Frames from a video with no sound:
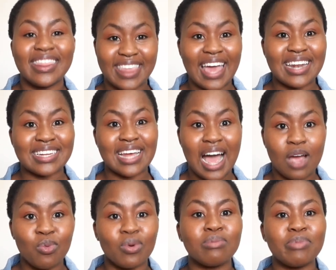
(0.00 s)
that I
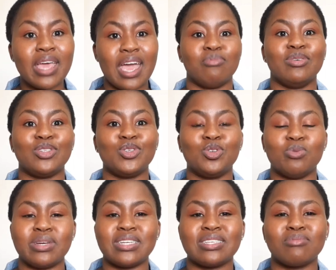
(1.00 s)
will be able to do
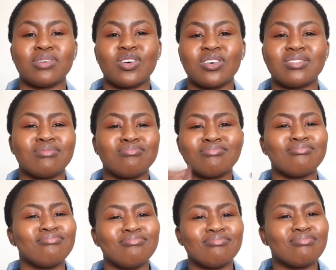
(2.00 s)
medicine, because
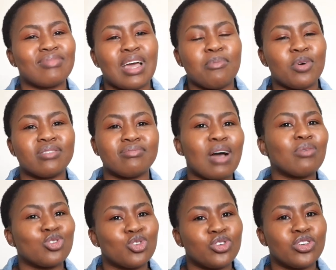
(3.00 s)
come on, I
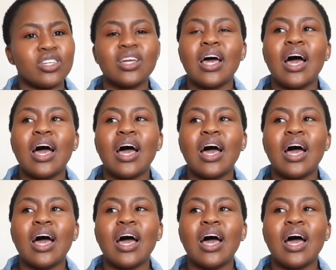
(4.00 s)
was good.